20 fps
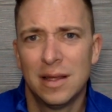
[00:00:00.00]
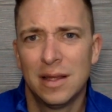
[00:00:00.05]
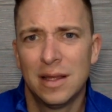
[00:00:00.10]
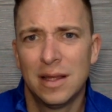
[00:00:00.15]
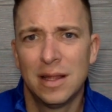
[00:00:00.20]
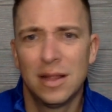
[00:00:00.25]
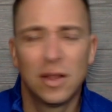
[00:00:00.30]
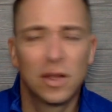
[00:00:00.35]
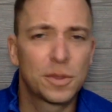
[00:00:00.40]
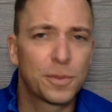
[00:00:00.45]

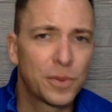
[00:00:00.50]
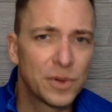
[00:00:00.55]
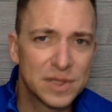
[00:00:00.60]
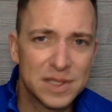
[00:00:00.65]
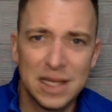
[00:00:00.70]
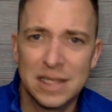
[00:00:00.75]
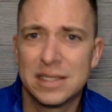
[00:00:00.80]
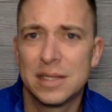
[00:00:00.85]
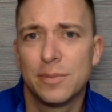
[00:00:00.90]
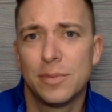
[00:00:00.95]
He looked
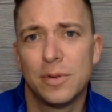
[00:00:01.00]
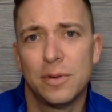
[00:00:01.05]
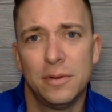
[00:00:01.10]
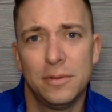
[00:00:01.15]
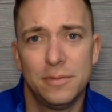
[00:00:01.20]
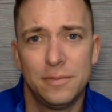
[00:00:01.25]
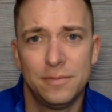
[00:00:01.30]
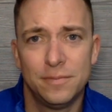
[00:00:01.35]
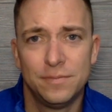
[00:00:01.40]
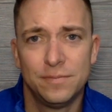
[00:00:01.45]

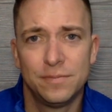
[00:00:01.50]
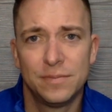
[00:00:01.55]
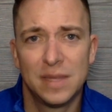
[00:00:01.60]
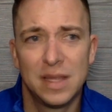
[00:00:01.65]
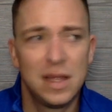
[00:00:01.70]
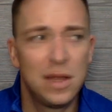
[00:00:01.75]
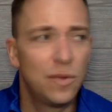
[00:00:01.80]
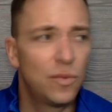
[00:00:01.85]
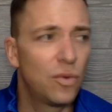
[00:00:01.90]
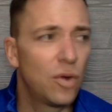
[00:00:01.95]
presentable.
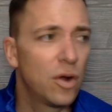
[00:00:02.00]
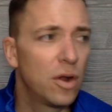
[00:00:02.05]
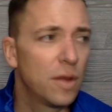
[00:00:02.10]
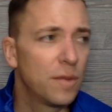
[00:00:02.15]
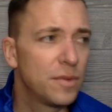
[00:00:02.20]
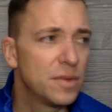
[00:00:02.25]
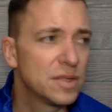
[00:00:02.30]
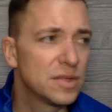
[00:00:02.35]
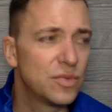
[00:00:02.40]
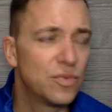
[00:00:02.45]
He wrote
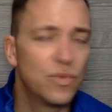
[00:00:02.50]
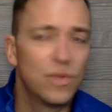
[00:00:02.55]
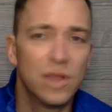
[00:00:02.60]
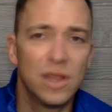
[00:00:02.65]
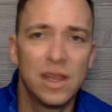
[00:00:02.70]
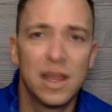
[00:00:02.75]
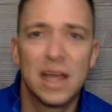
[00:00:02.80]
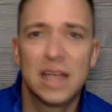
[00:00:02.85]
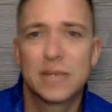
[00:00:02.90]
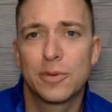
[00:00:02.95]
up this
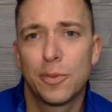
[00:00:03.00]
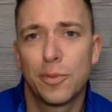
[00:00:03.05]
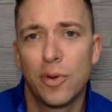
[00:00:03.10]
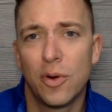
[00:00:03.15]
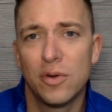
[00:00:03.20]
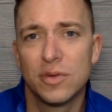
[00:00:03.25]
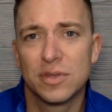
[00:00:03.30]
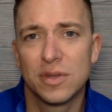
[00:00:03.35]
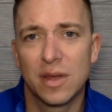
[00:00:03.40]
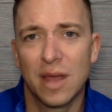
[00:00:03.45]
really nice
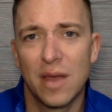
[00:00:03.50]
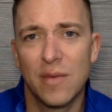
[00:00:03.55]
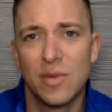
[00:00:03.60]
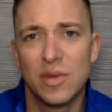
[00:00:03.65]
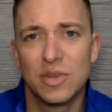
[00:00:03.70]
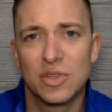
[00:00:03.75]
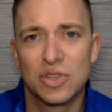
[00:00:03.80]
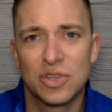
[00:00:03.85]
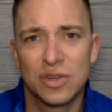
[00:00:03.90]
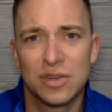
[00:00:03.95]
proposal, gave
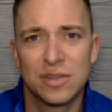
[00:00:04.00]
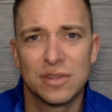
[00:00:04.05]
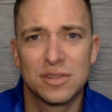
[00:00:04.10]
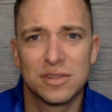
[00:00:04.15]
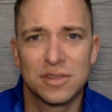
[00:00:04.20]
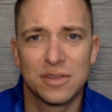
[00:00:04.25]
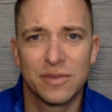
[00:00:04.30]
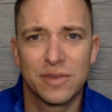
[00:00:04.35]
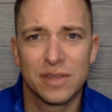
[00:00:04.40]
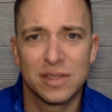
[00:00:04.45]
me insurance
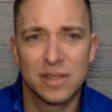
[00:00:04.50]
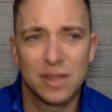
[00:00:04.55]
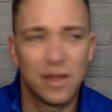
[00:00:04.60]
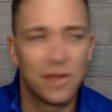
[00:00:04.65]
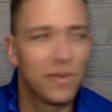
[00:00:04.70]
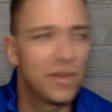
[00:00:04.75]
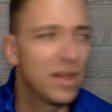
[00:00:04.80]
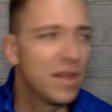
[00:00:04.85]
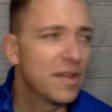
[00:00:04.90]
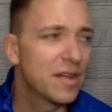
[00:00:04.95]
certificates.
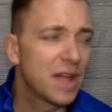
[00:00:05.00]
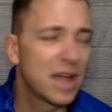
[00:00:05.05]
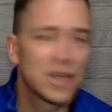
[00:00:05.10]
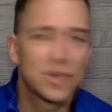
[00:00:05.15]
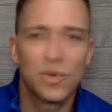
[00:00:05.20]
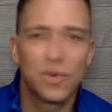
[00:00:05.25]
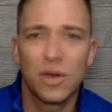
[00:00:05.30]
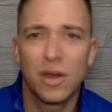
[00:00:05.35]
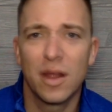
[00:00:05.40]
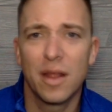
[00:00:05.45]
All the other
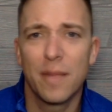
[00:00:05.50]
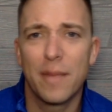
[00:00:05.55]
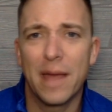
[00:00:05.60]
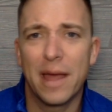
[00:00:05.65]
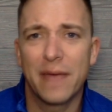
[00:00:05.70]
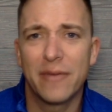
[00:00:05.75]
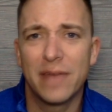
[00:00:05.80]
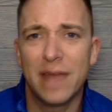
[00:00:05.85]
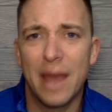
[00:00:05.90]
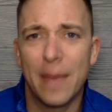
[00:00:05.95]
guys wrote it on the
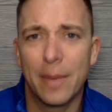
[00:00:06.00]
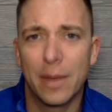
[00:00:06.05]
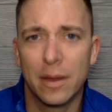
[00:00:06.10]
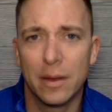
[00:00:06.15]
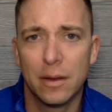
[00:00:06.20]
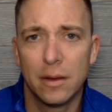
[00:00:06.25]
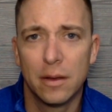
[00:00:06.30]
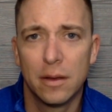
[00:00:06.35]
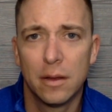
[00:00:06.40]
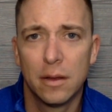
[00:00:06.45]
back of a
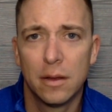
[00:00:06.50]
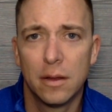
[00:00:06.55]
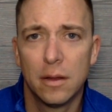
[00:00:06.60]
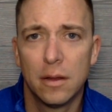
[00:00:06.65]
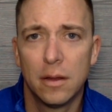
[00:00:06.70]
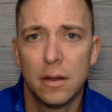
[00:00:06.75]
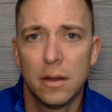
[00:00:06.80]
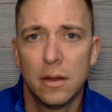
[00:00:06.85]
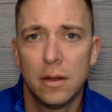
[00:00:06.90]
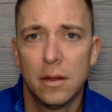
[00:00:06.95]
napkin.
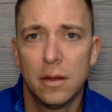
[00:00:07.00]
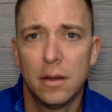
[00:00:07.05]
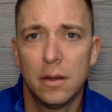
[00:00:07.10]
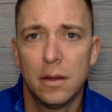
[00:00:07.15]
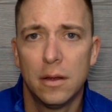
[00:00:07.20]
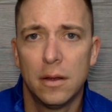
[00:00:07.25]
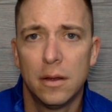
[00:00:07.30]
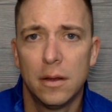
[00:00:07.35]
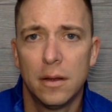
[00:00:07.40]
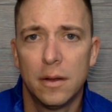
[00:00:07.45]

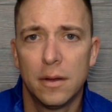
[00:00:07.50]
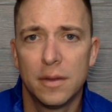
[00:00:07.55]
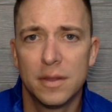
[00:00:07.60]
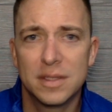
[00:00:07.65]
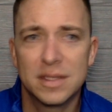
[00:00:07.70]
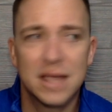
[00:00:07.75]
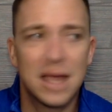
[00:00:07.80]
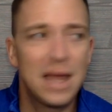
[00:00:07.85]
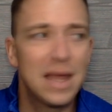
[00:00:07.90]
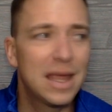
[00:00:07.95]

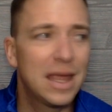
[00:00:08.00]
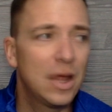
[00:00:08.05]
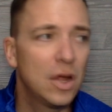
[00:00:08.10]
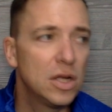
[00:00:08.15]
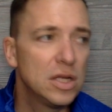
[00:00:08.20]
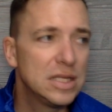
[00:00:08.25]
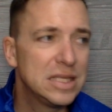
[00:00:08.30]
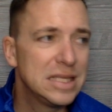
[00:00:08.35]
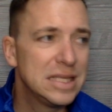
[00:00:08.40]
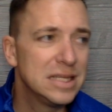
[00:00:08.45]
This guy
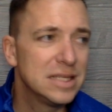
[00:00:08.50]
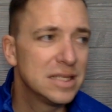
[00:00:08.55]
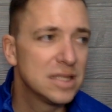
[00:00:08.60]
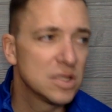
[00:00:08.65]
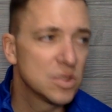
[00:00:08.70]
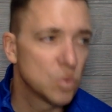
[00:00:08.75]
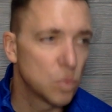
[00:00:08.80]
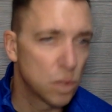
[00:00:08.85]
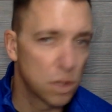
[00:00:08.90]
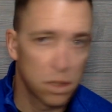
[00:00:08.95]
guarantees
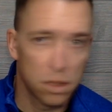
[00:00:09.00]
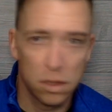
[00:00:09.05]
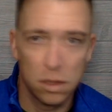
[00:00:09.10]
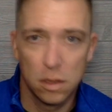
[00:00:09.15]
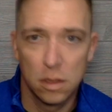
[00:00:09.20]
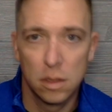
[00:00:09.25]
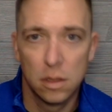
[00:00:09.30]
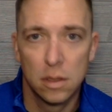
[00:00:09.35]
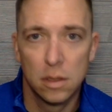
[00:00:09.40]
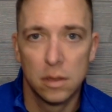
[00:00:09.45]
his work.
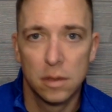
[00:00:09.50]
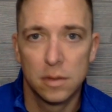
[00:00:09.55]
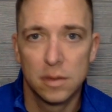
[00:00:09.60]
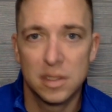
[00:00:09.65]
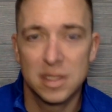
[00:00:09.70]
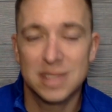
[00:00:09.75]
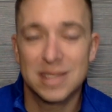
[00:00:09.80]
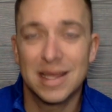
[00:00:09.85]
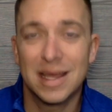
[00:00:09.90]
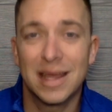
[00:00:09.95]

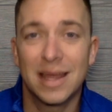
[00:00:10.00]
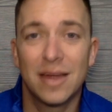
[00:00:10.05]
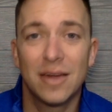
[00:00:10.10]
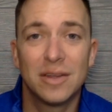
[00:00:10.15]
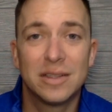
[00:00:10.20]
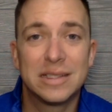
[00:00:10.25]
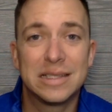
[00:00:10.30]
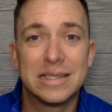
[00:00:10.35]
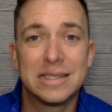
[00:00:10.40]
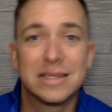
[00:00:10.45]
This guy
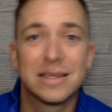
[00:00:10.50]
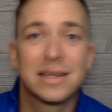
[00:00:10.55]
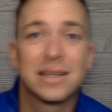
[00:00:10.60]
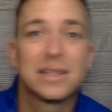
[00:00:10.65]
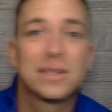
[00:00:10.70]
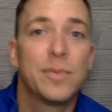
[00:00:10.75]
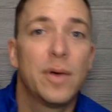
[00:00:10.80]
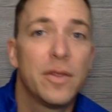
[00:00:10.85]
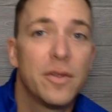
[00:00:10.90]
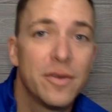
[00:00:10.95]
guarantees
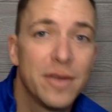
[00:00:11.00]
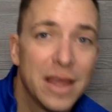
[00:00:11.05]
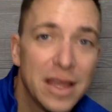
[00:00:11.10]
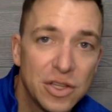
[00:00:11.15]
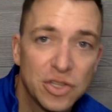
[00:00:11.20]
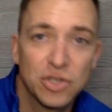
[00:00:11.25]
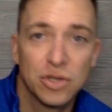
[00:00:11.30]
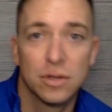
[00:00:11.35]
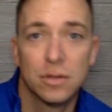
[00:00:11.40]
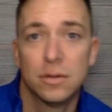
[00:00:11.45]
against Mother
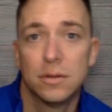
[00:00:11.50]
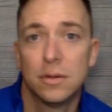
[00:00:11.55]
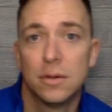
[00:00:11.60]
Nature.